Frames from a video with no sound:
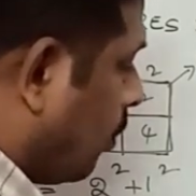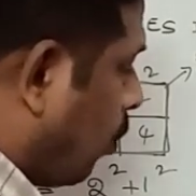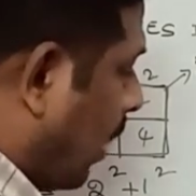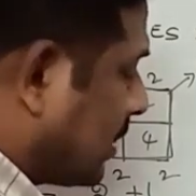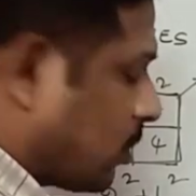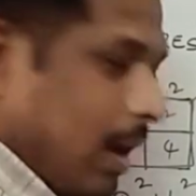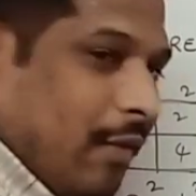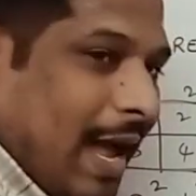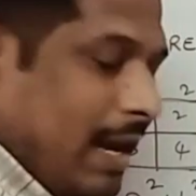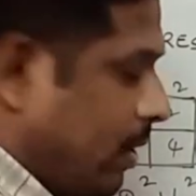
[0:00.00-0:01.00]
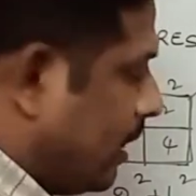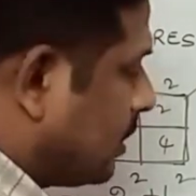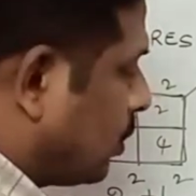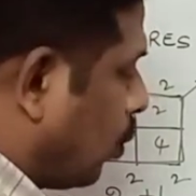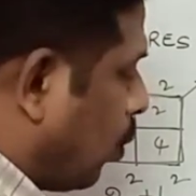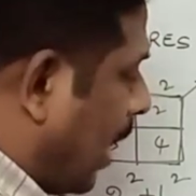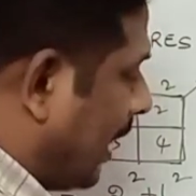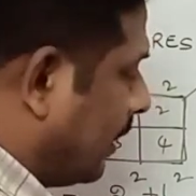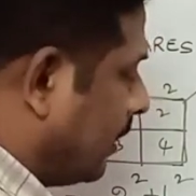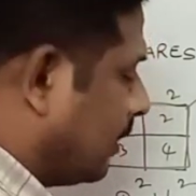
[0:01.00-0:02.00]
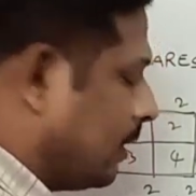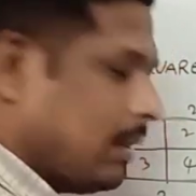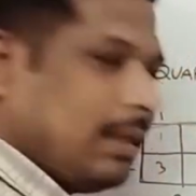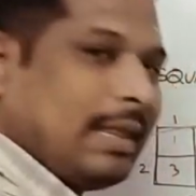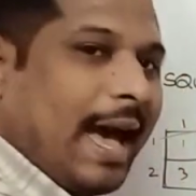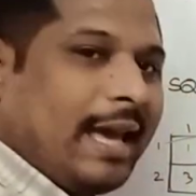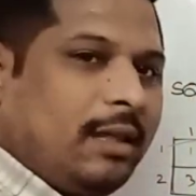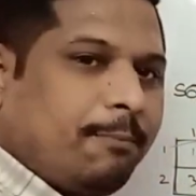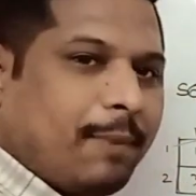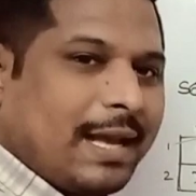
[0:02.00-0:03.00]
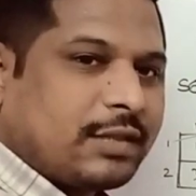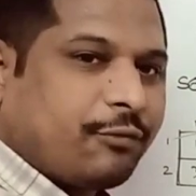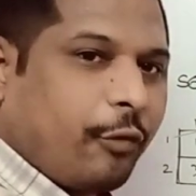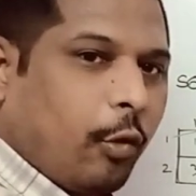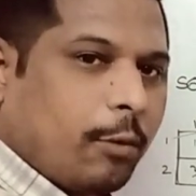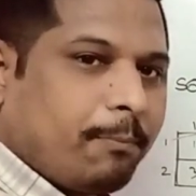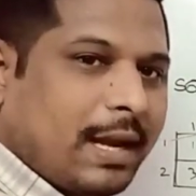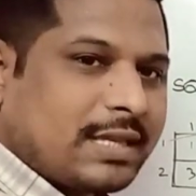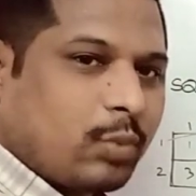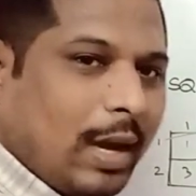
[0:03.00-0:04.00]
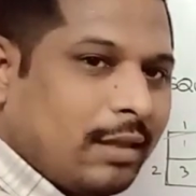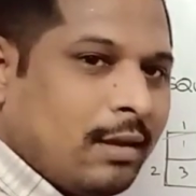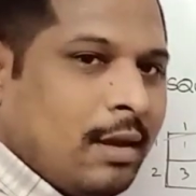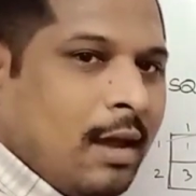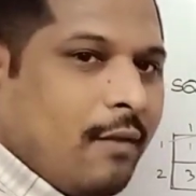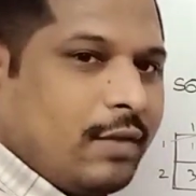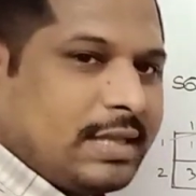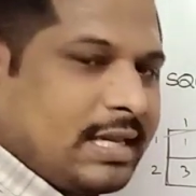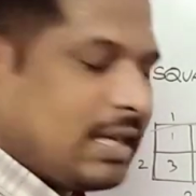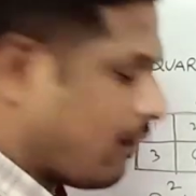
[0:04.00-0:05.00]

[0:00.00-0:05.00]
1 square value is 1. 9 plus 4 plus 1, which is